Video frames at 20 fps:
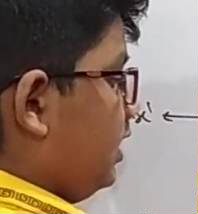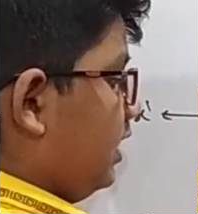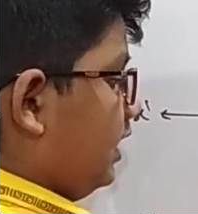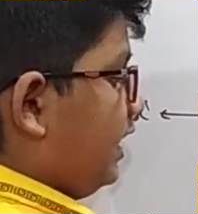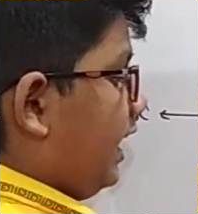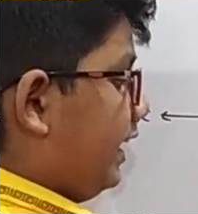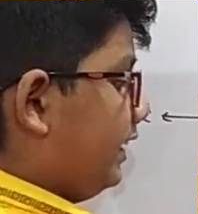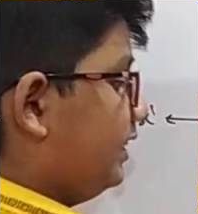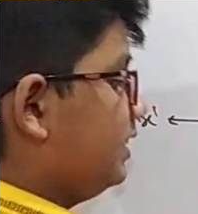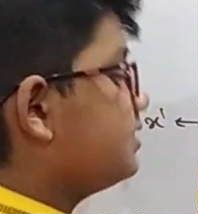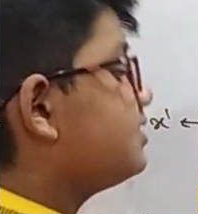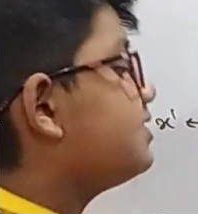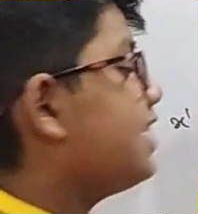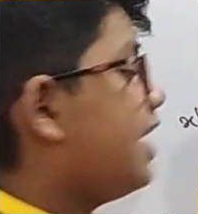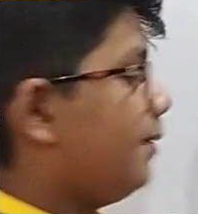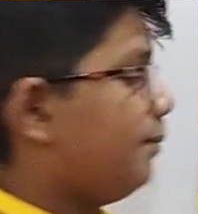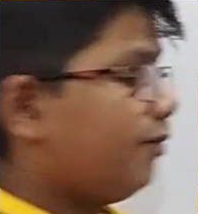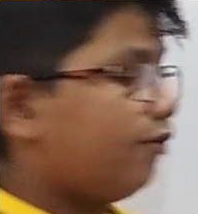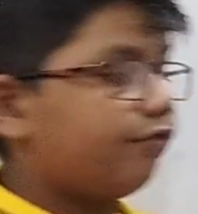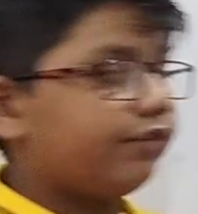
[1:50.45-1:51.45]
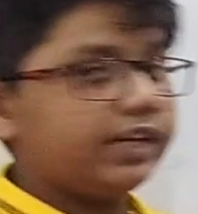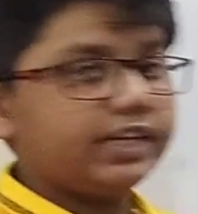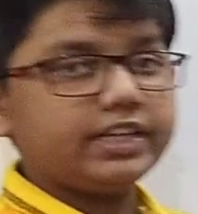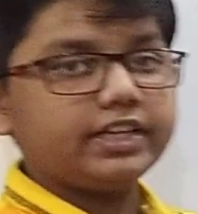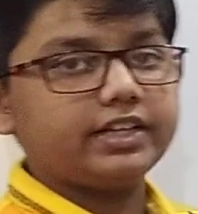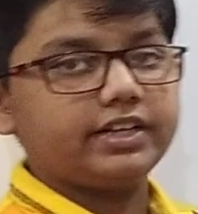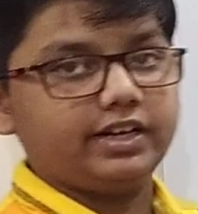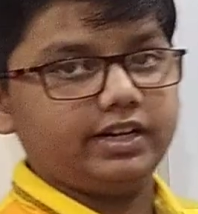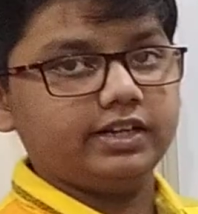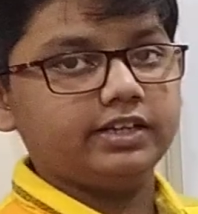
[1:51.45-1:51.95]
Like this type of
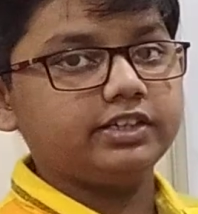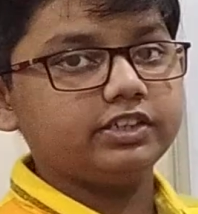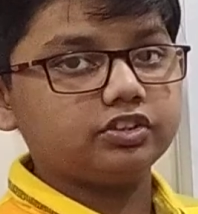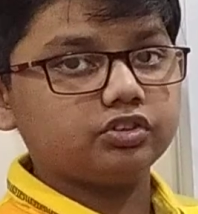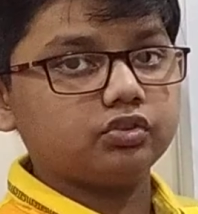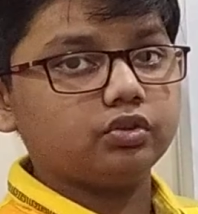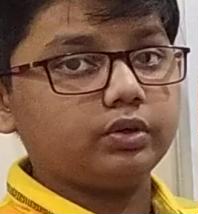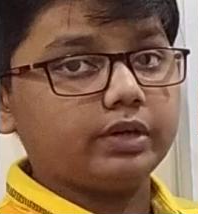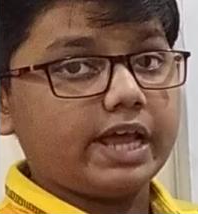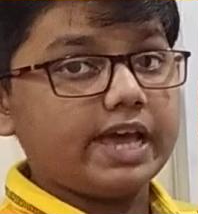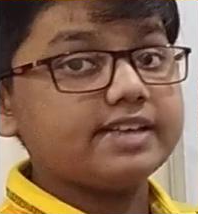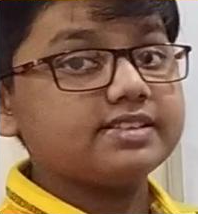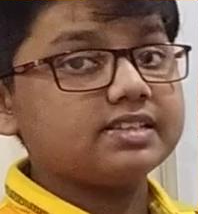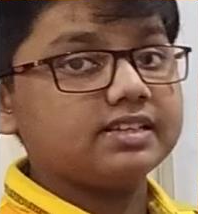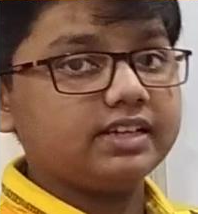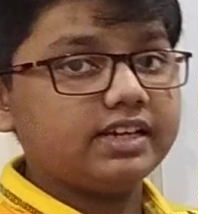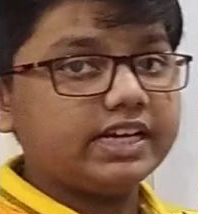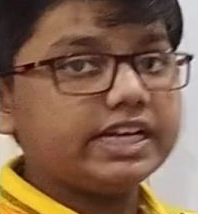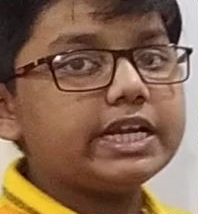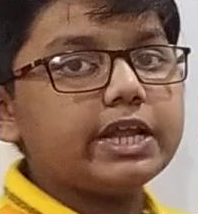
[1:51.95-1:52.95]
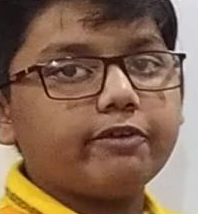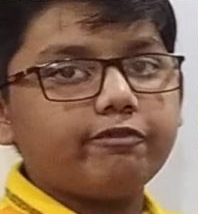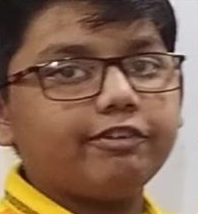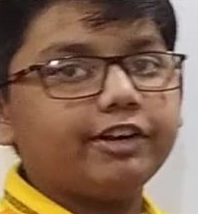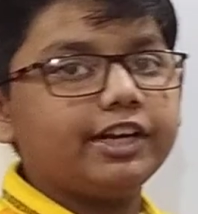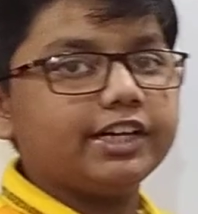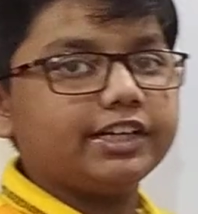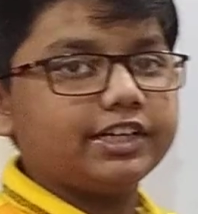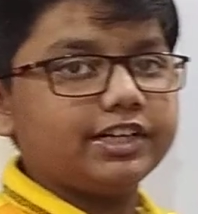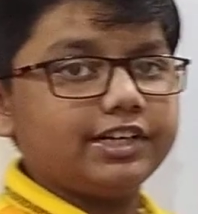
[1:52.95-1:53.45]
integral is known as
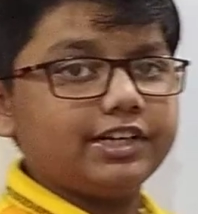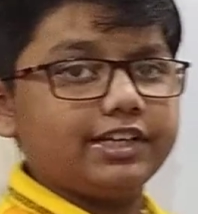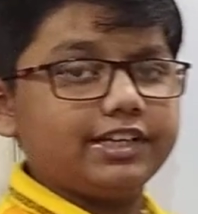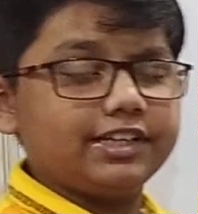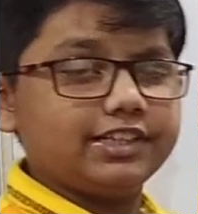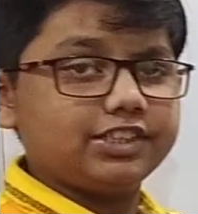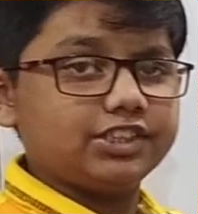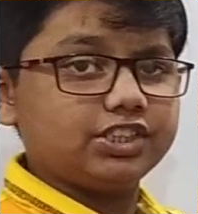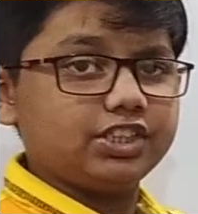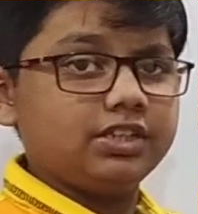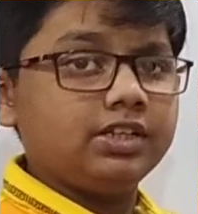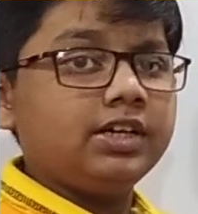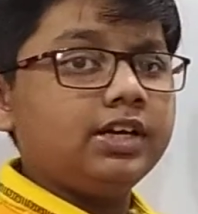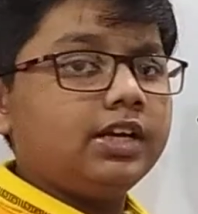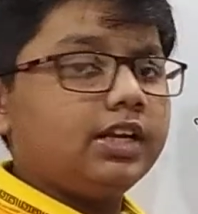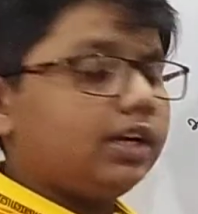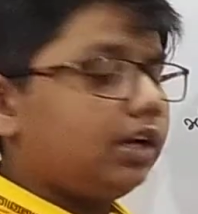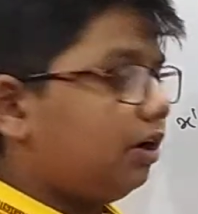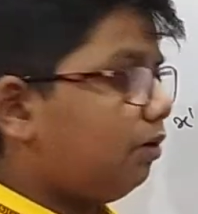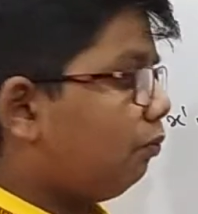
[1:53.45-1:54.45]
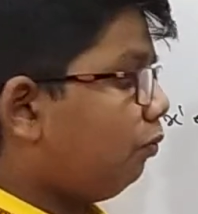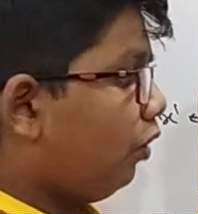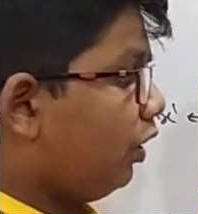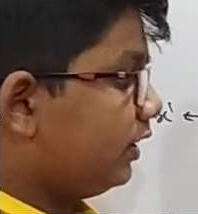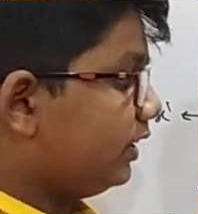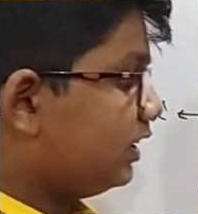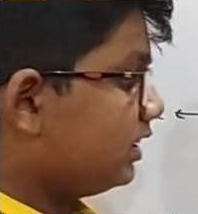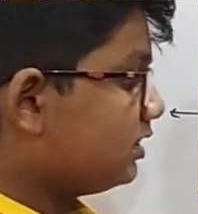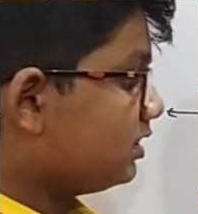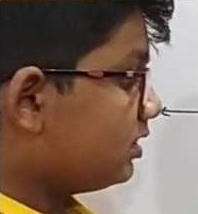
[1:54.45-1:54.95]
indefinite integration. Now
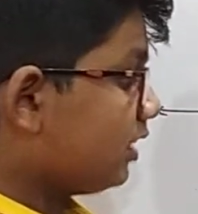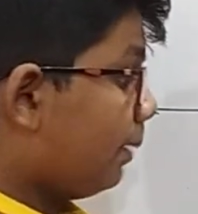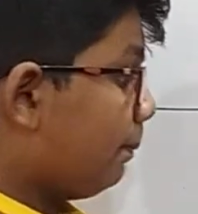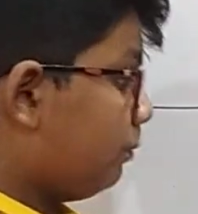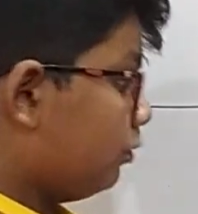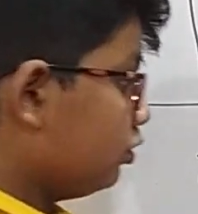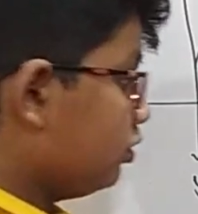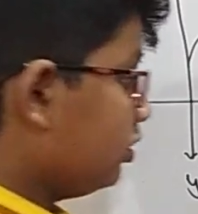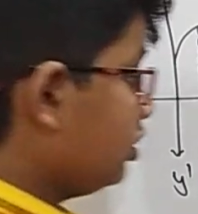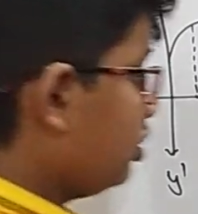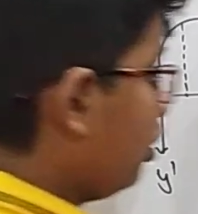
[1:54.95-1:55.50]
what is opposite